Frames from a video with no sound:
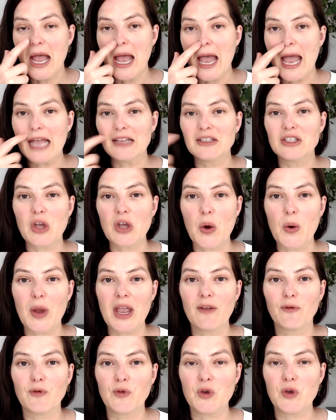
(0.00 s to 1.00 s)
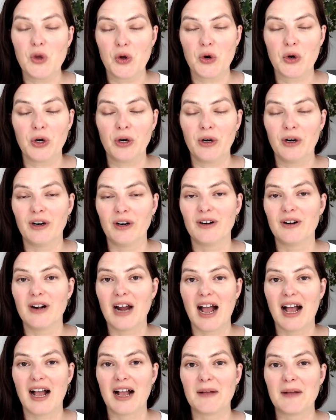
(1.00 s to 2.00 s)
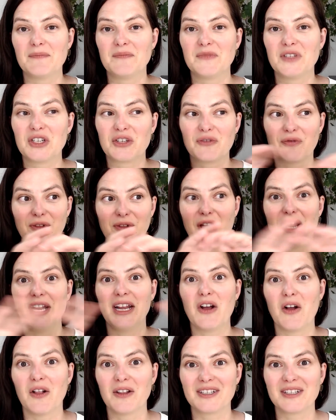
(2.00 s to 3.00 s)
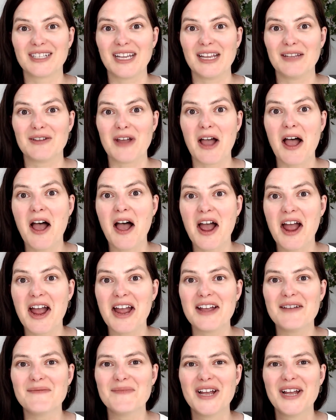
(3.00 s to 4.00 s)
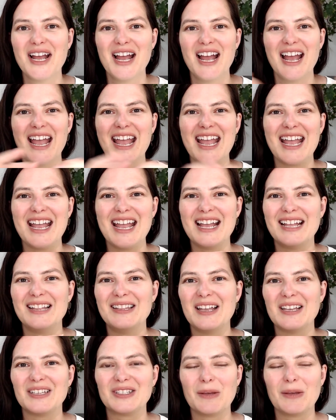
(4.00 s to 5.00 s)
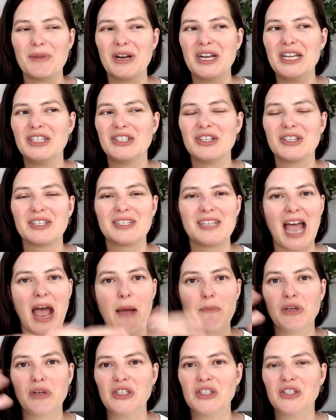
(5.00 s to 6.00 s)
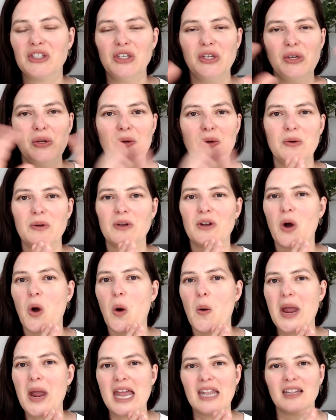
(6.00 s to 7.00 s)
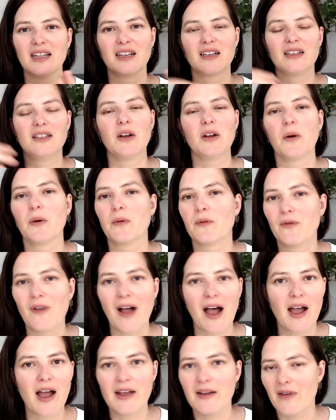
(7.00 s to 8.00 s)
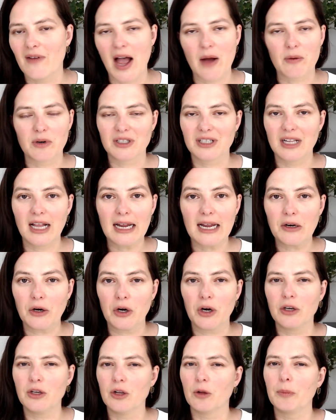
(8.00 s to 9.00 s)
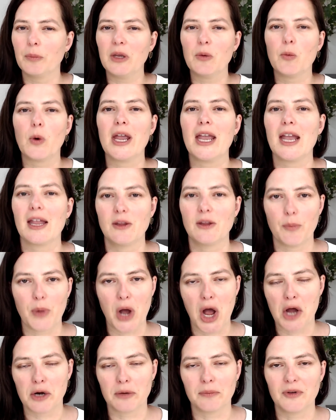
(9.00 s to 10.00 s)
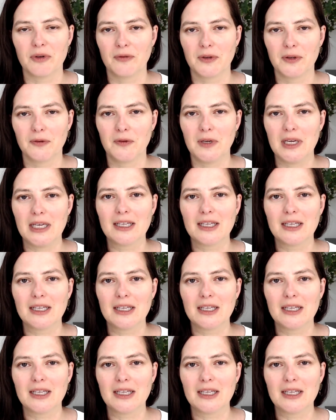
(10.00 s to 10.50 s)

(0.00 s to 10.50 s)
And so if you're just flooding all at the same time and somebody just happens to go in, 5 hours later, you'll be way at the bottom of the feed.